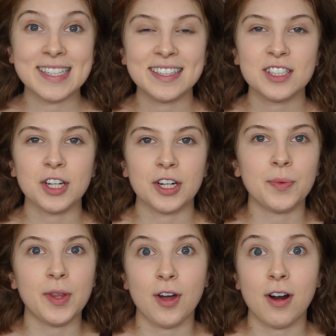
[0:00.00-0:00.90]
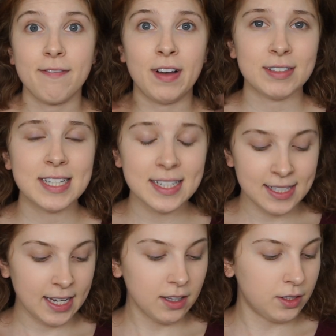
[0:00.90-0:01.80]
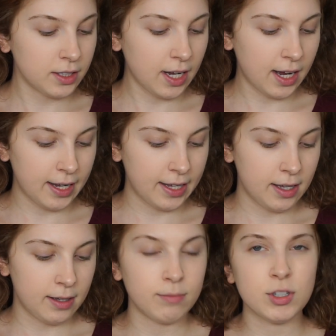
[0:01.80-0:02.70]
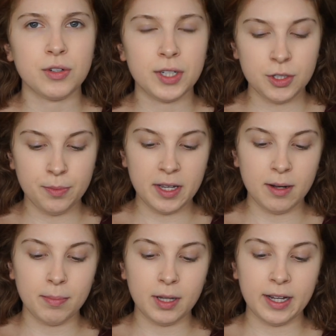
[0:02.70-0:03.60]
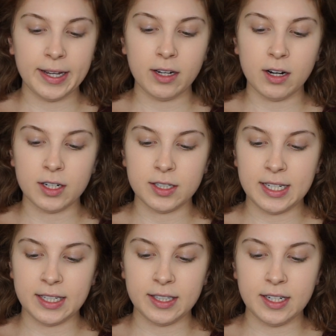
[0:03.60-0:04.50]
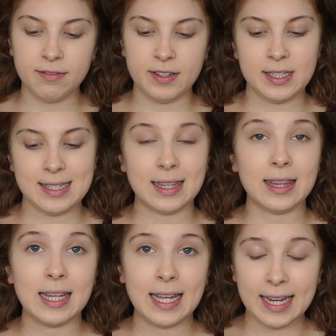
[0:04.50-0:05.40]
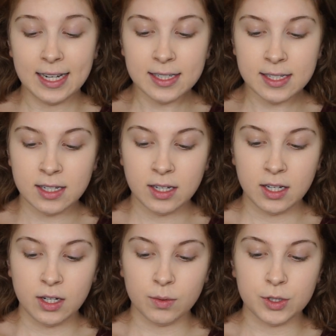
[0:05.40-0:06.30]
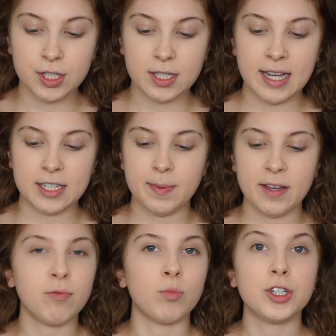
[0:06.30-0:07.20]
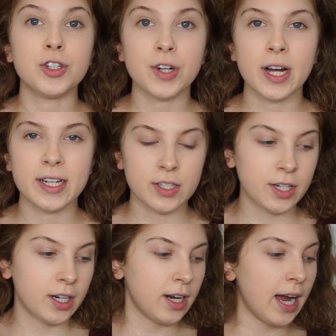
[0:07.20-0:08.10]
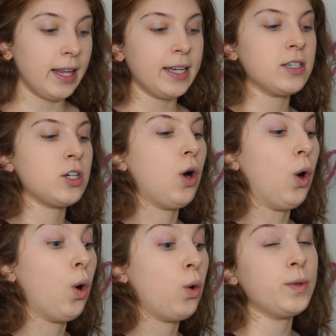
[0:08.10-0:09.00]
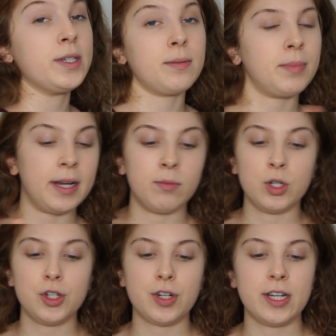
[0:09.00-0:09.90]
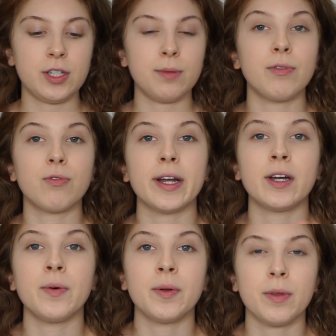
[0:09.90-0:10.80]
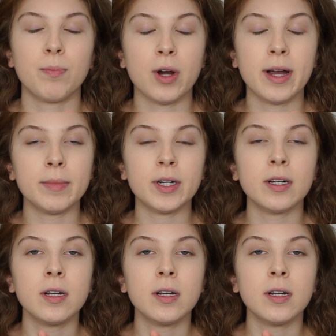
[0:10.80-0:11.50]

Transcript: to get started with our Valentine's Day look, I am just going to be applying our Daily Defense Light, which is an SPF moisturizer. I like to always apply a moisturizer before I go in with primer.